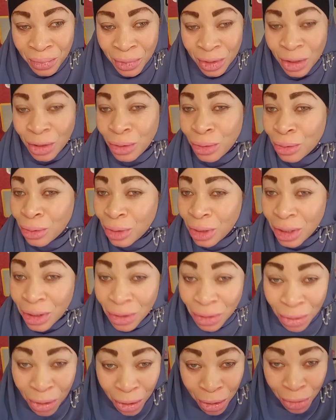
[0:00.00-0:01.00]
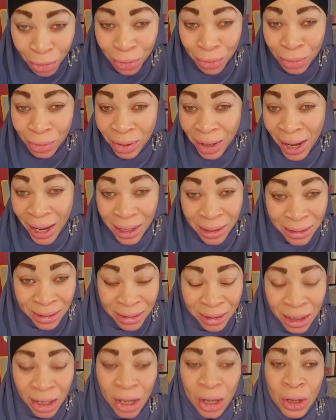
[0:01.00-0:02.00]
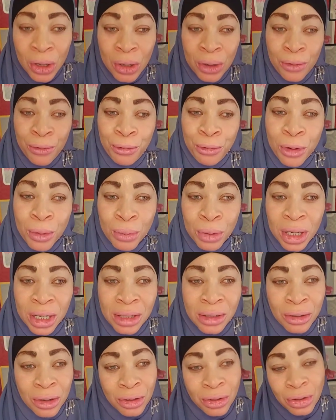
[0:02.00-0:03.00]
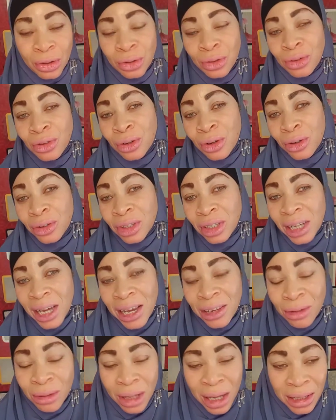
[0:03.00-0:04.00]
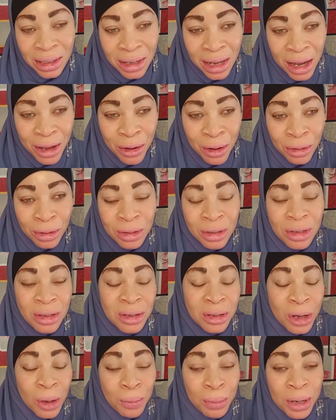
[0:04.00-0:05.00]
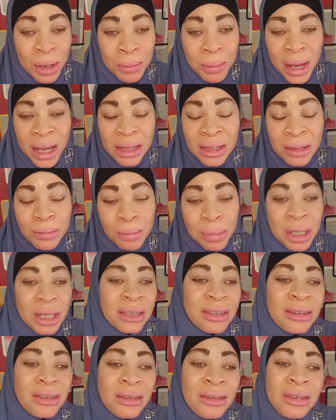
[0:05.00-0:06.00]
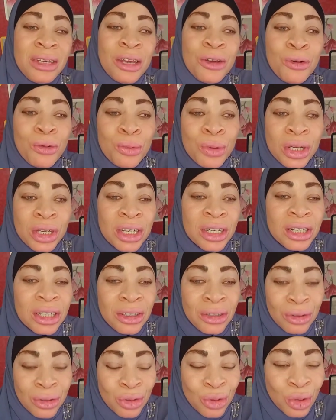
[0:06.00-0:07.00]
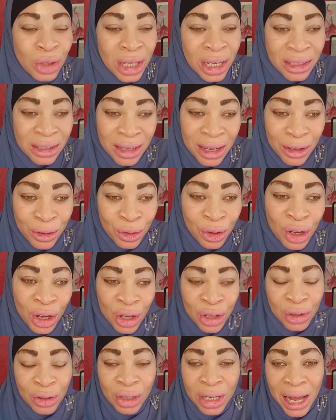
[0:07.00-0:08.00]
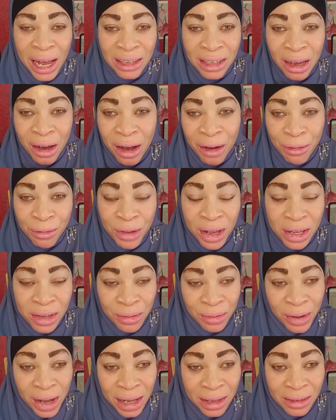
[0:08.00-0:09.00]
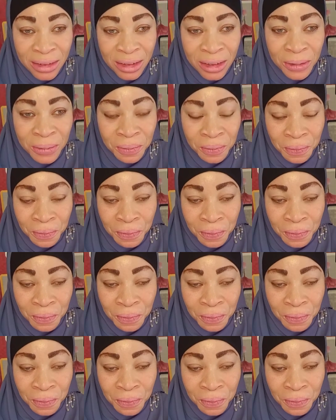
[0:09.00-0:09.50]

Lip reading: So it's all good, right? Formulators use oxidized glutathione. Supplements, please stick with the reduced glutathione. So that's our first fact.